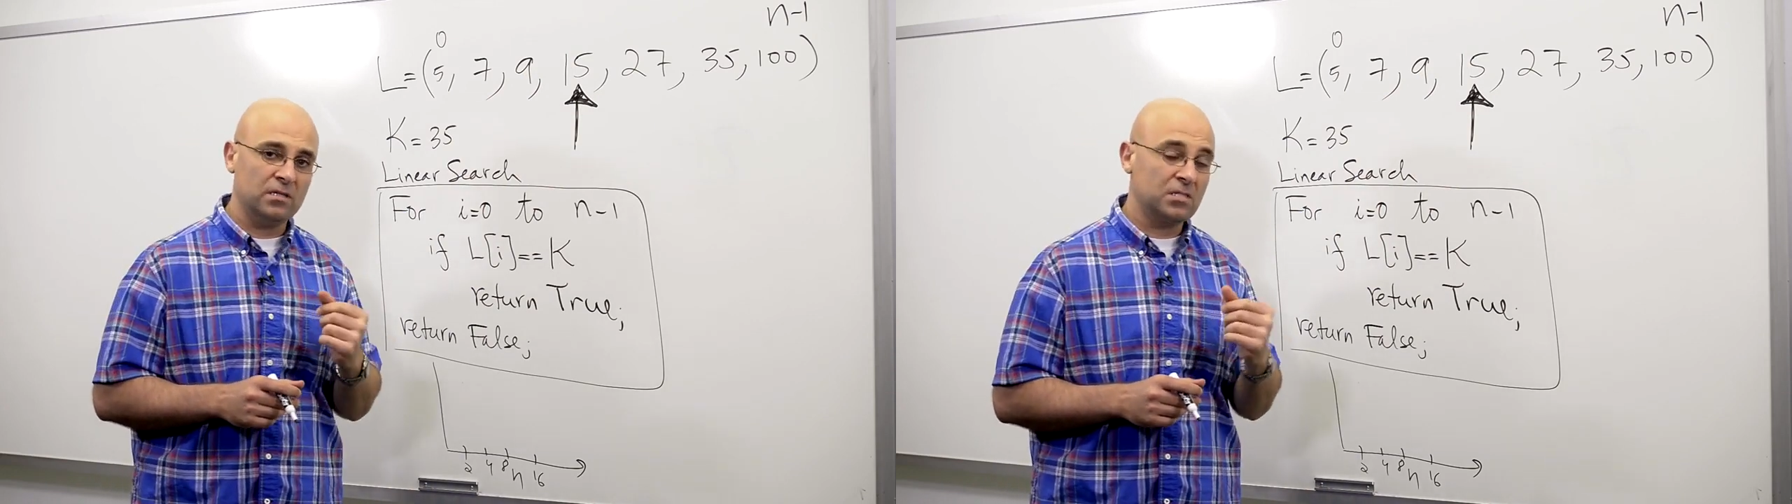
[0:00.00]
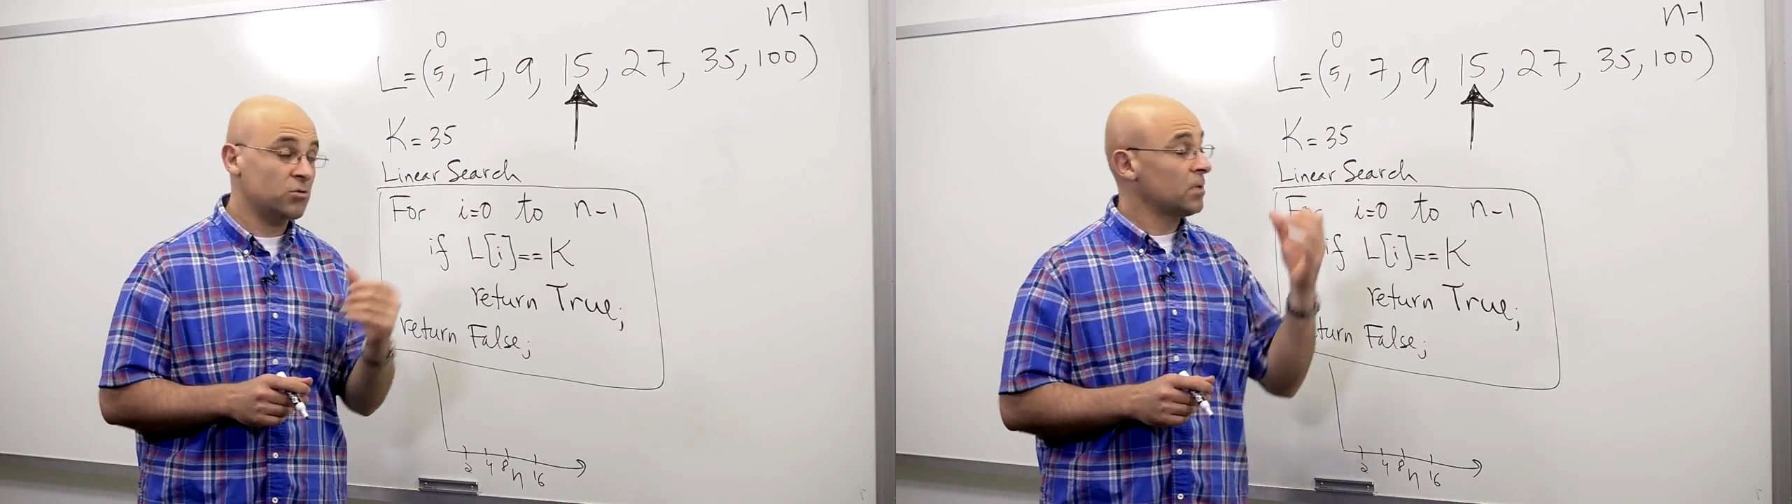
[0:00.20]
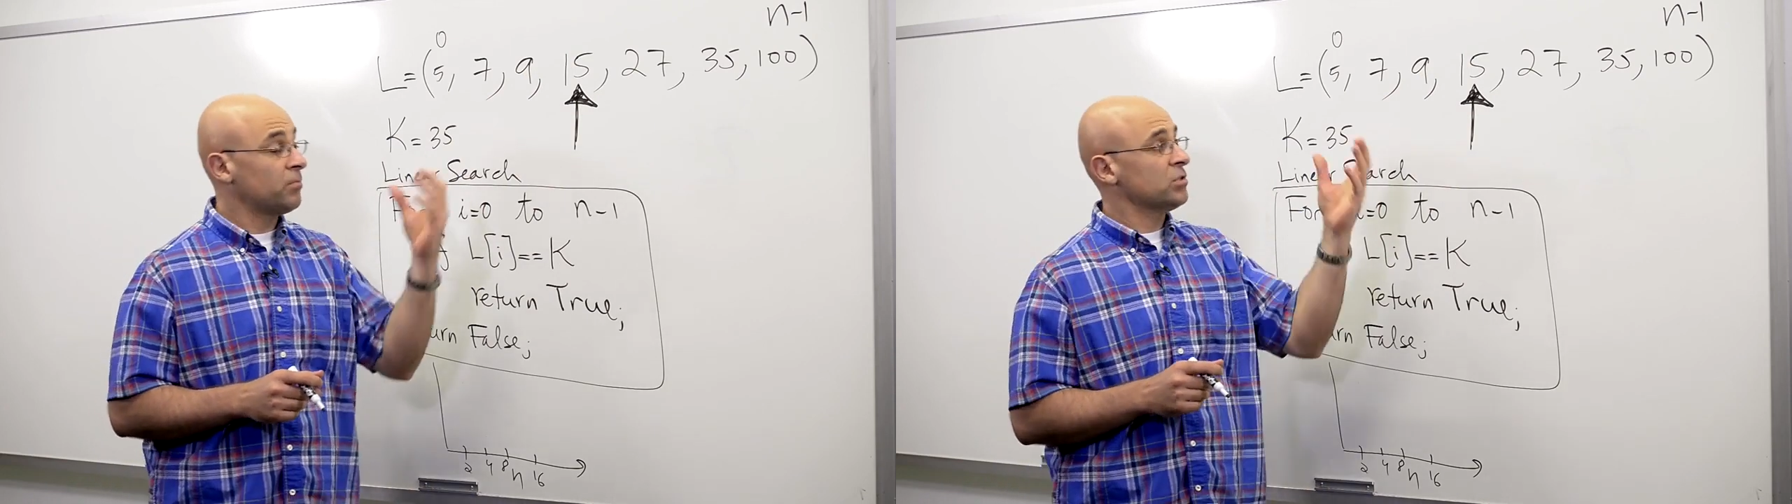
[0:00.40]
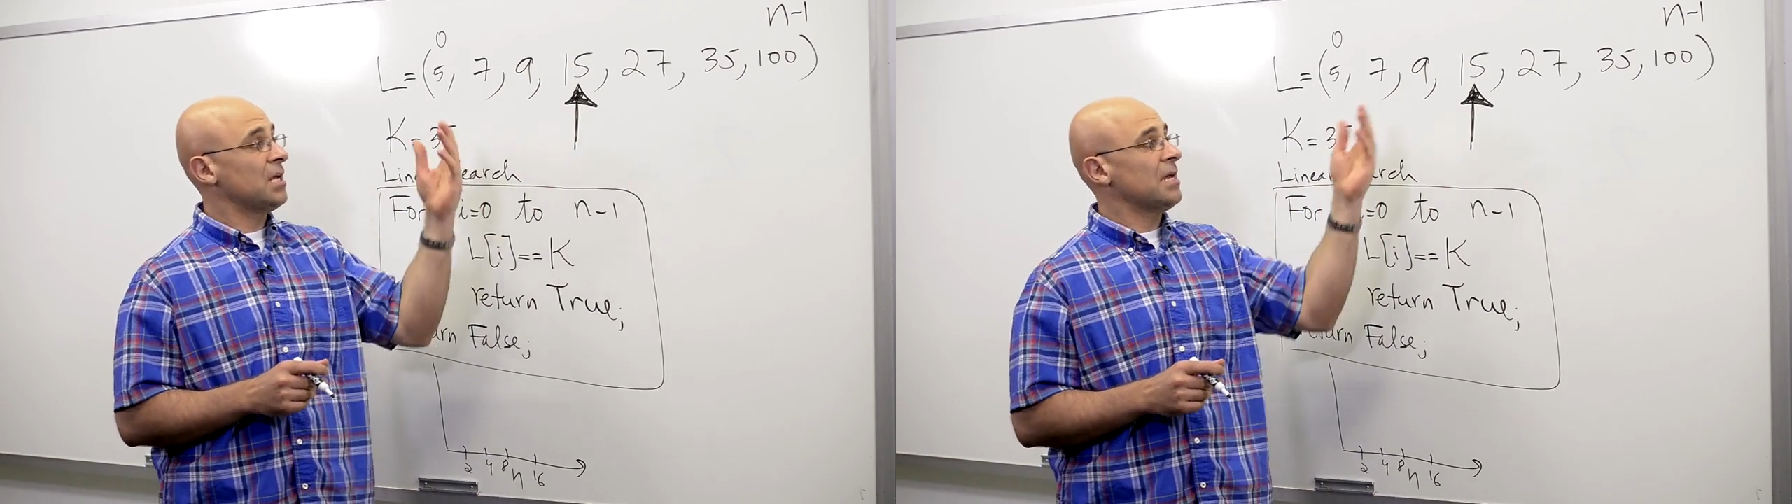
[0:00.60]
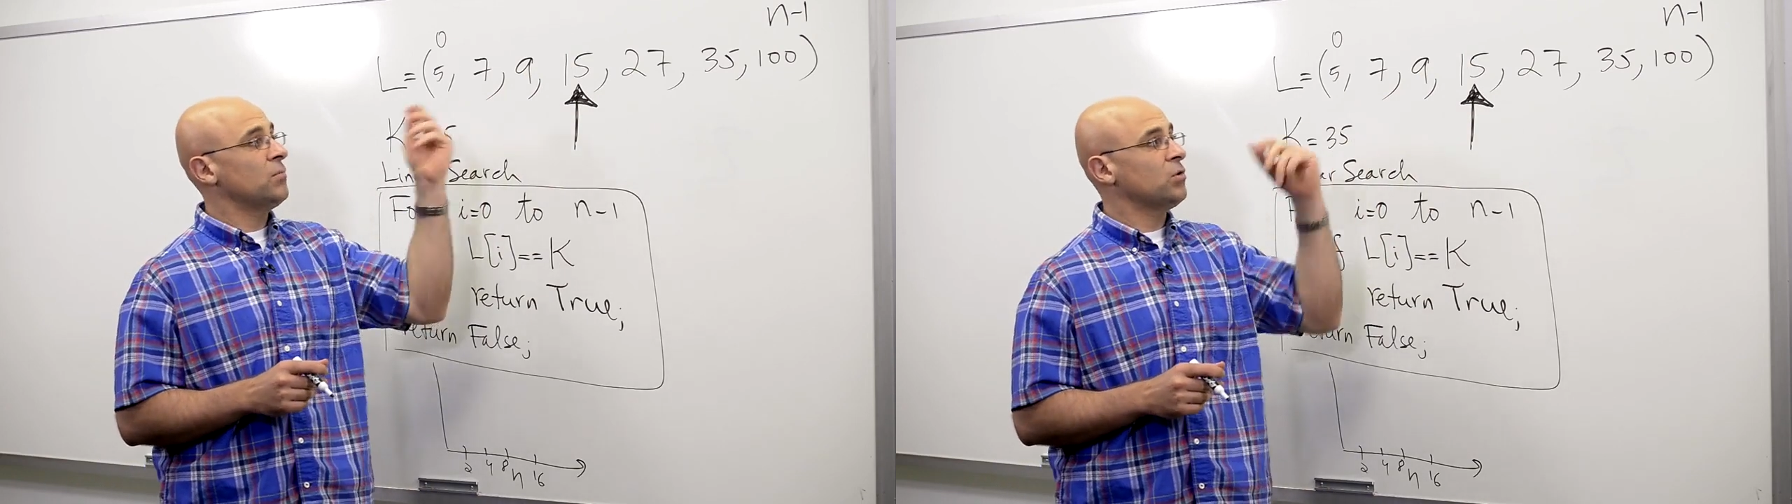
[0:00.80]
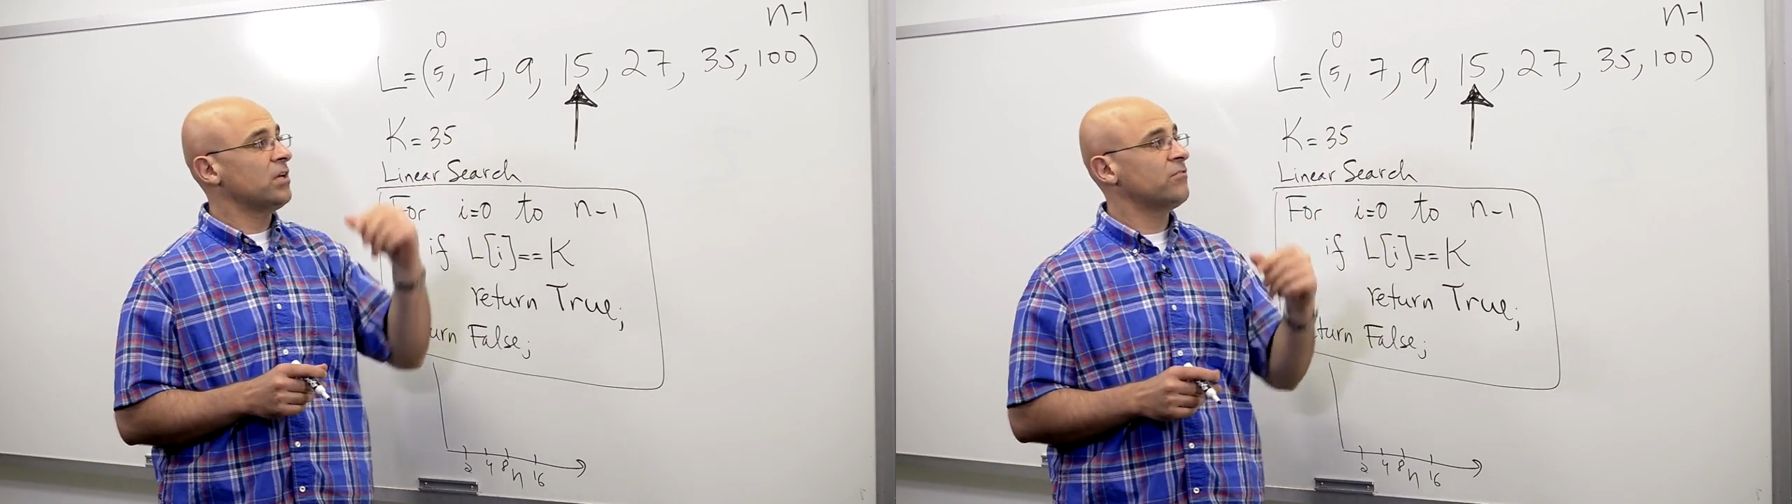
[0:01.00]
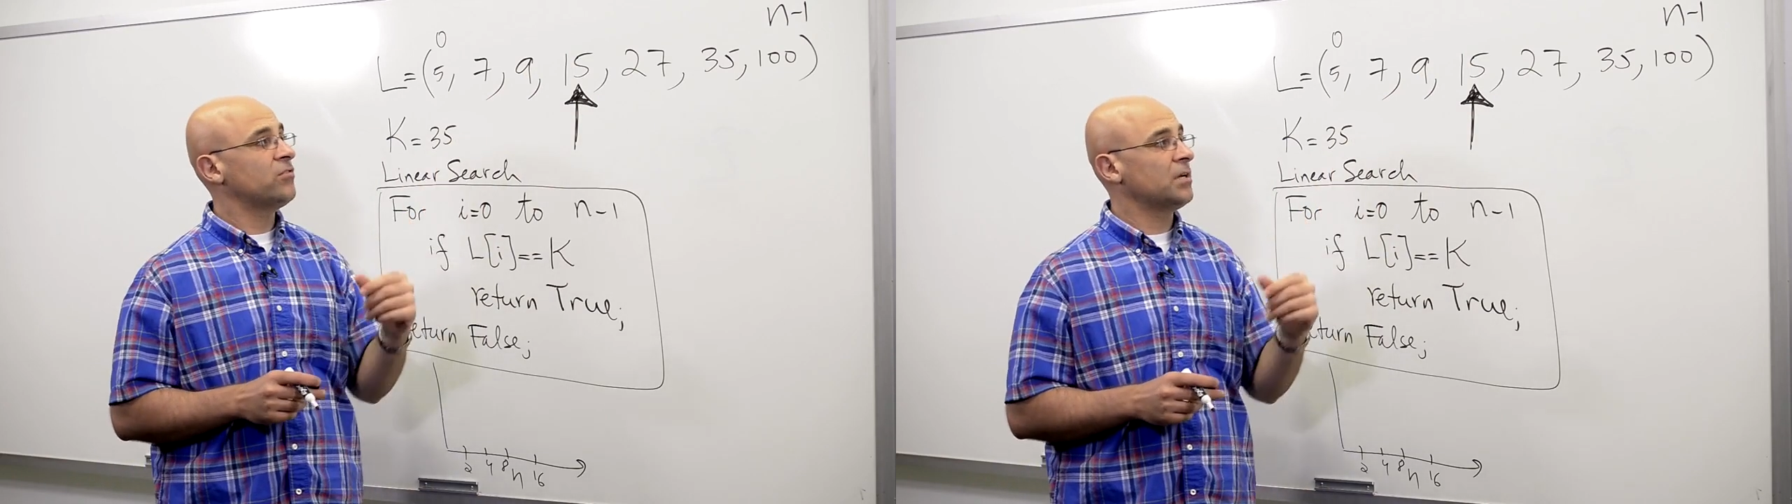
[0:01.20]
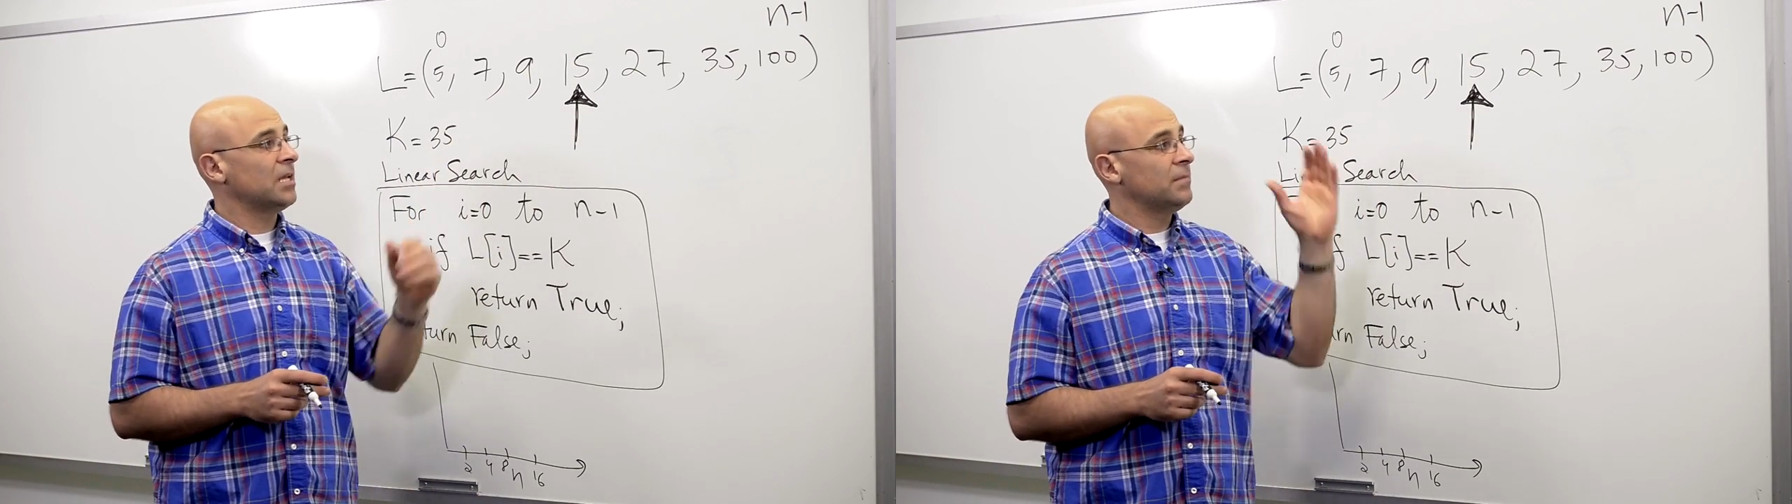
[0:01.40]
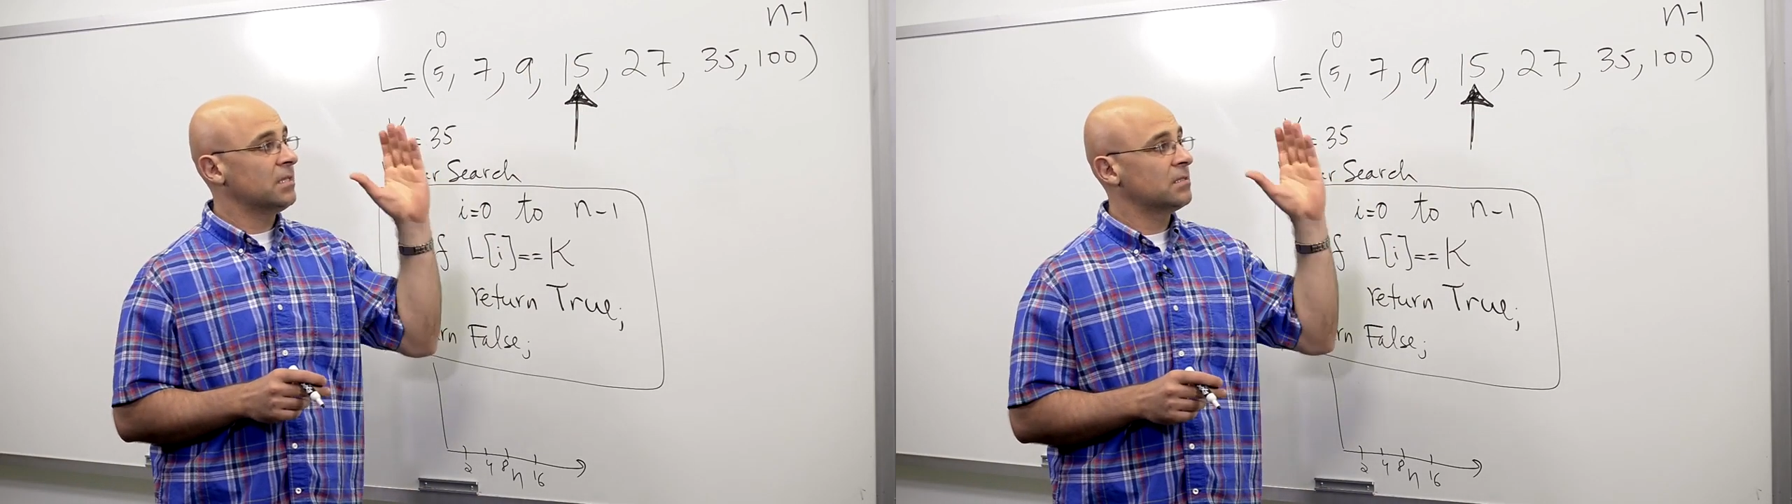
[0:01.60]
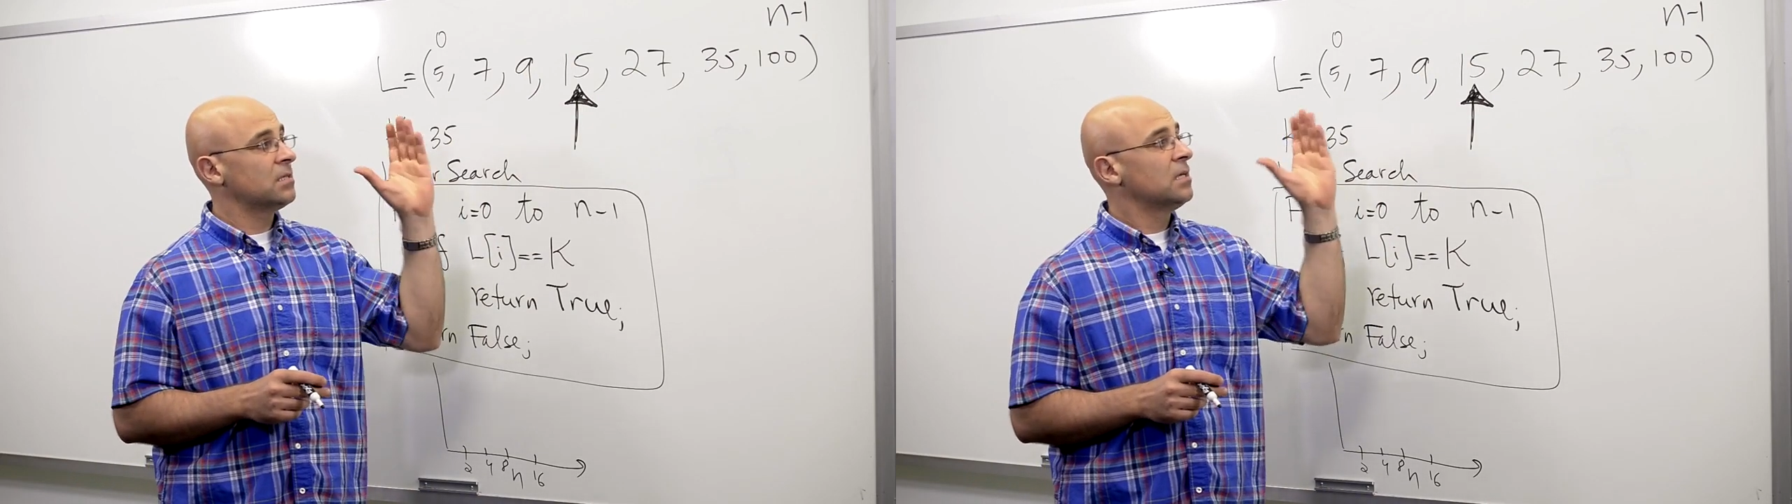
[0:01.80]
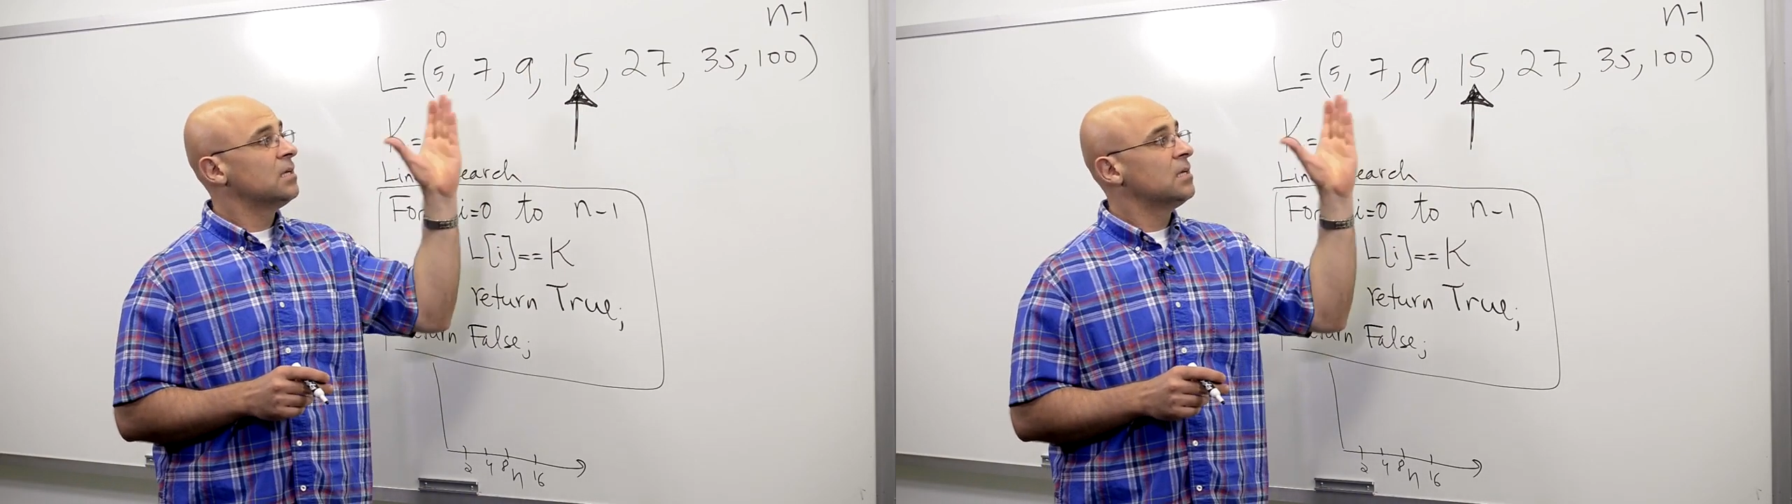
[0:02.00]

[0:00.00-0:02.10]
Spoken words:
so suppose I am looking for element